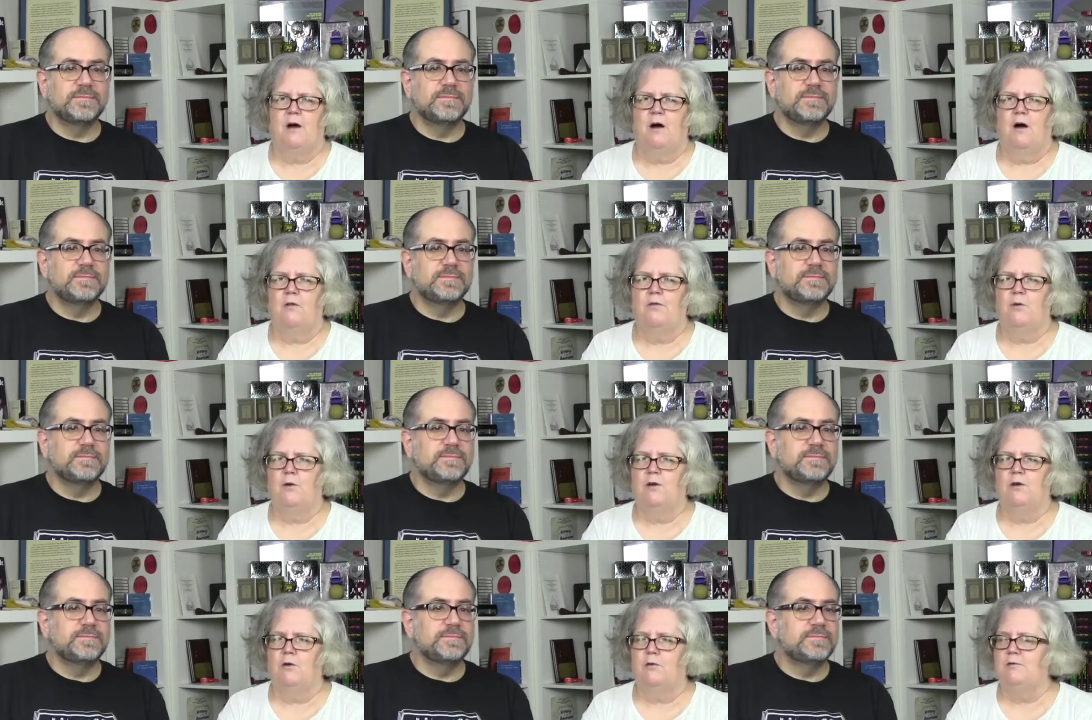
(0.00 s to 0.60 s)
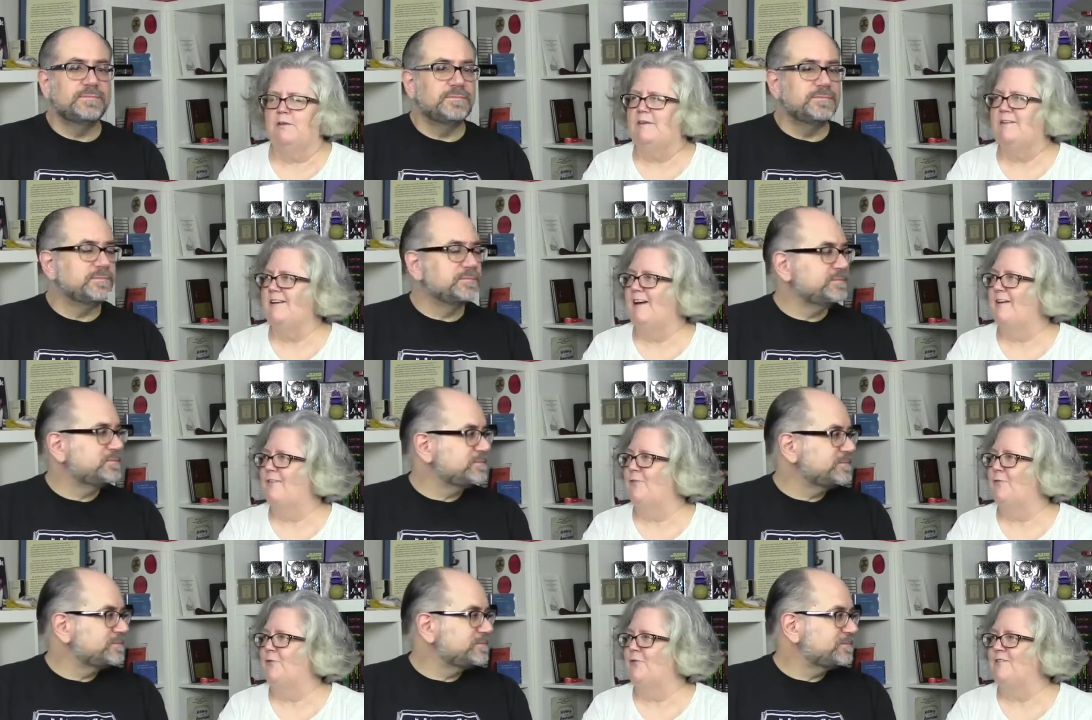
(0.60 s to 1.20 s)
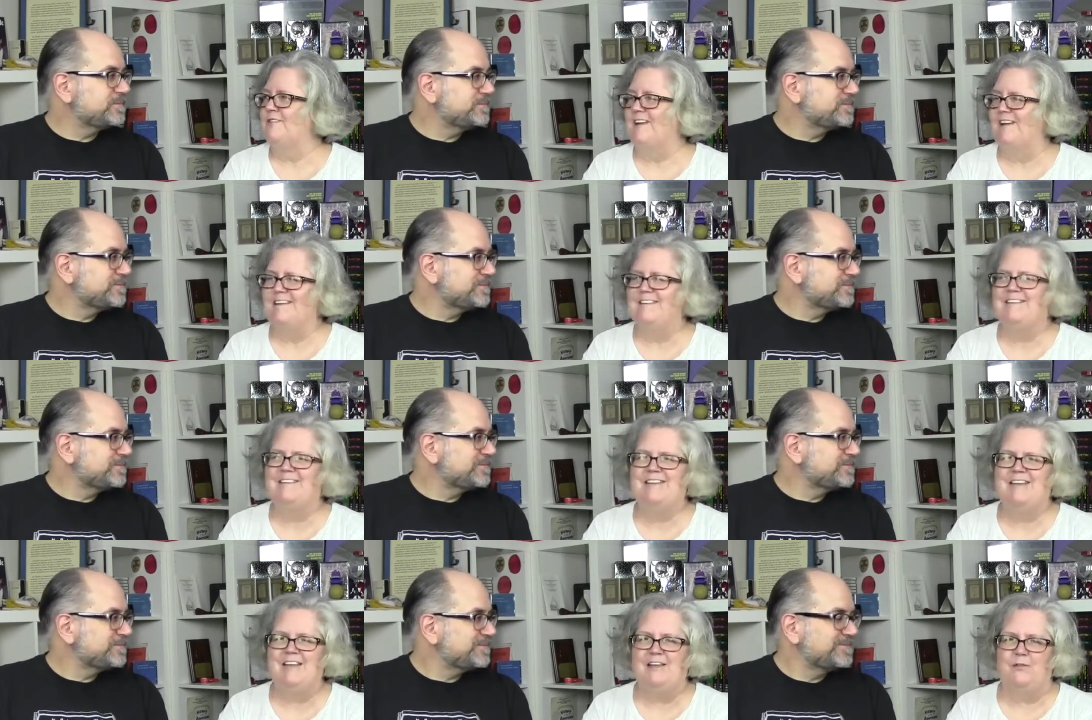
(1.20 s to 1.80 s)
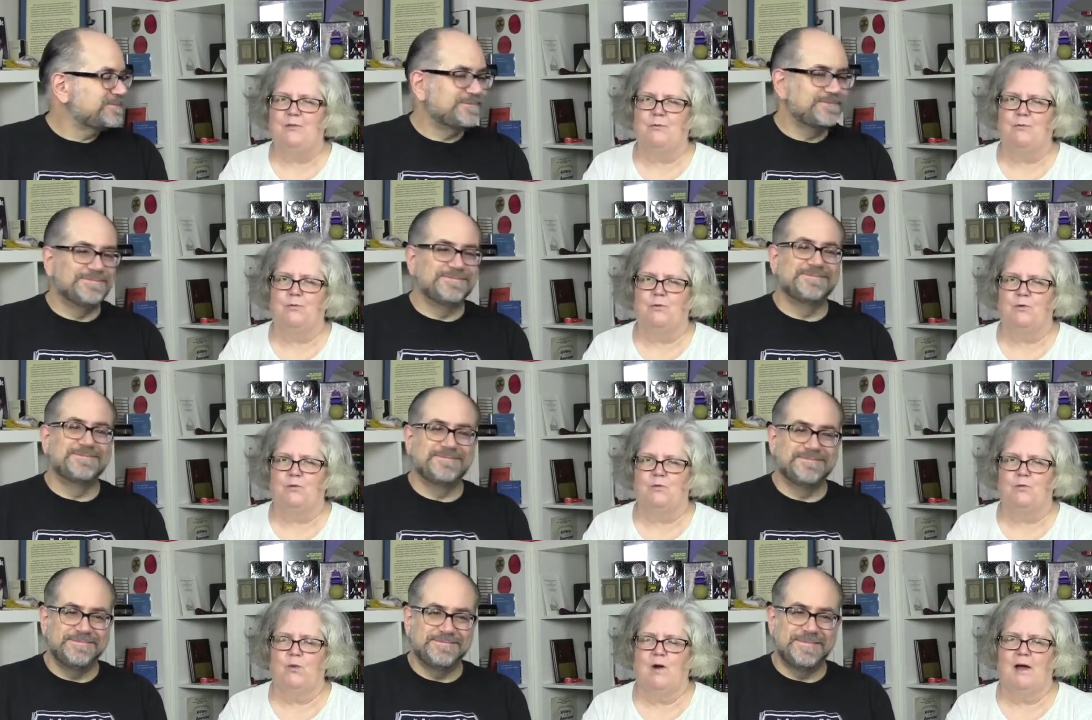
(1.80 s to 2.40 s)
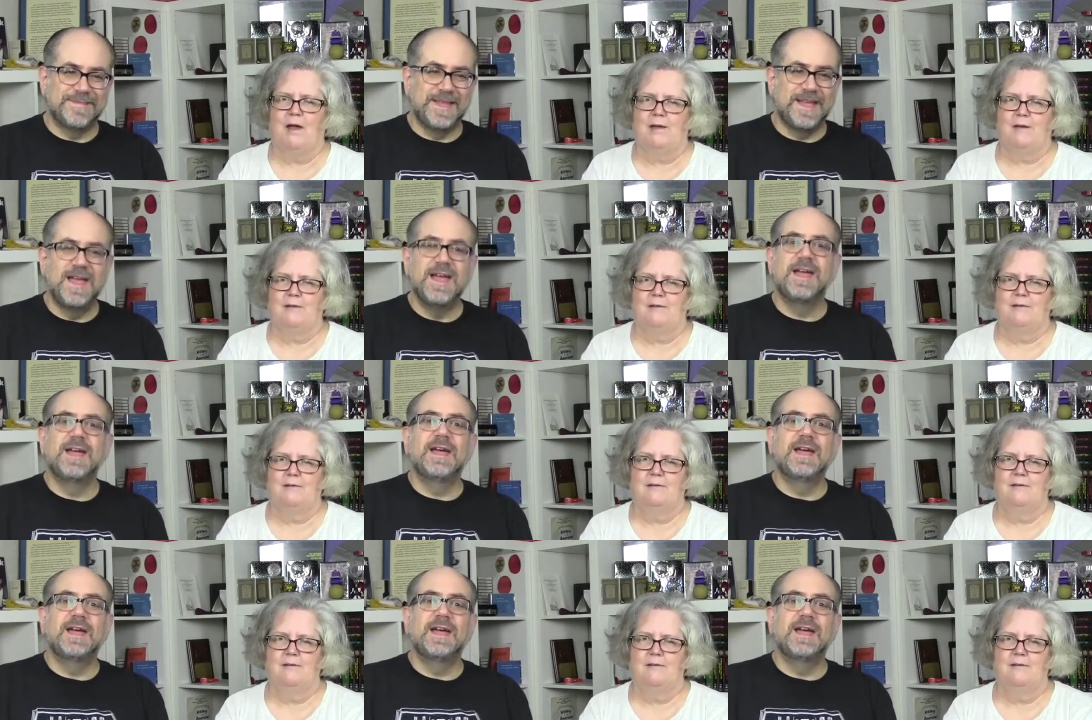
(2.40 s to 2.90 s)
Speaker 1: although it only ties for 19th worldwide.